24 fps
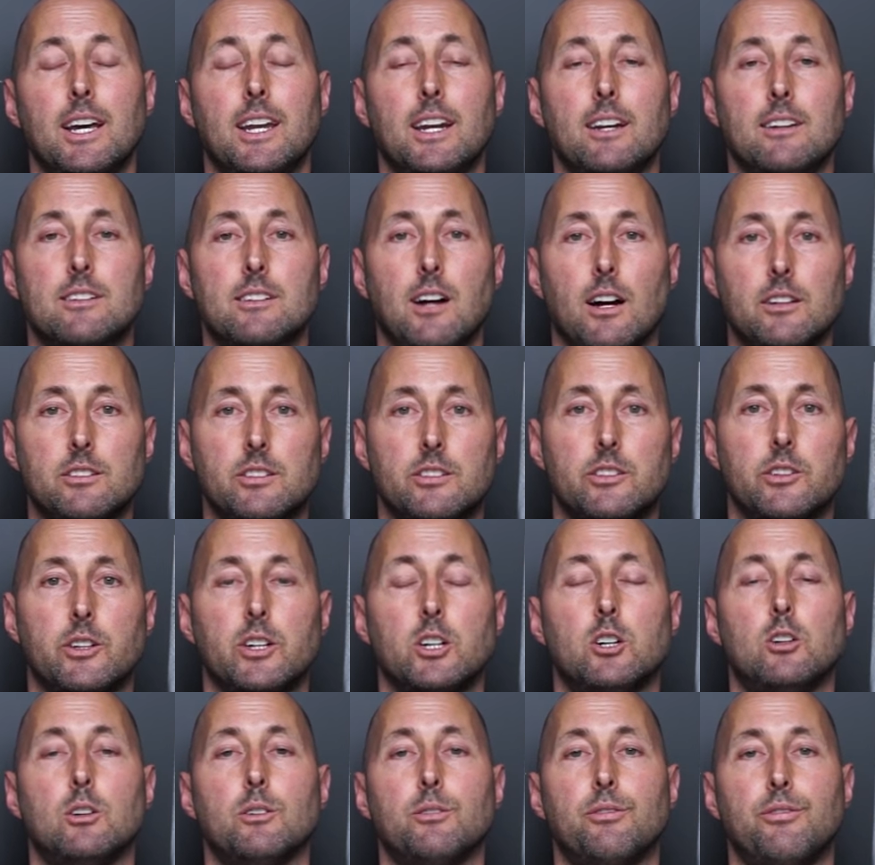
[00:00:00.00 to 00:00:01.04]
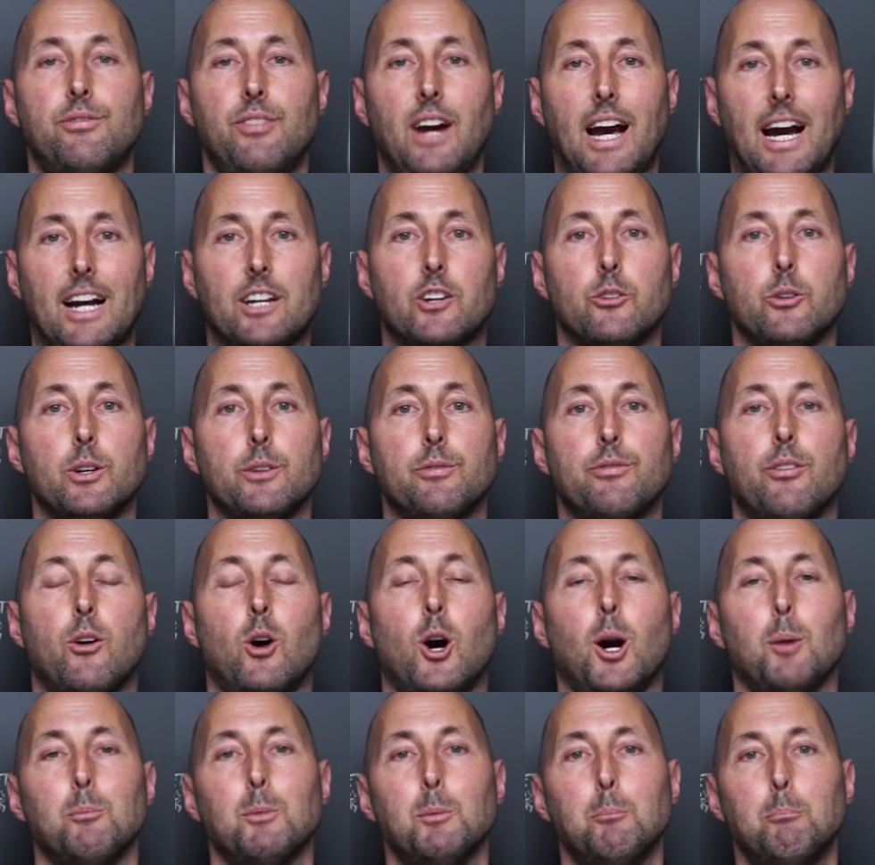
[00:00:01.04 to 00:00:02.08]
an industrial factory
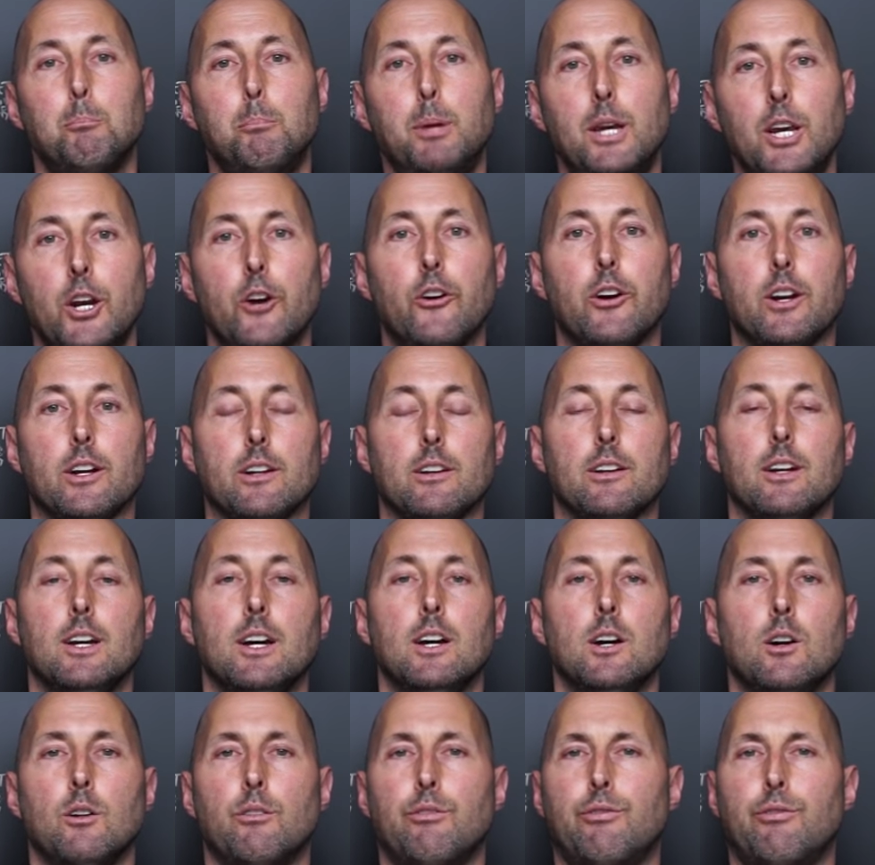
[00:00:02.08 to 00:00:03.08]
farm, period,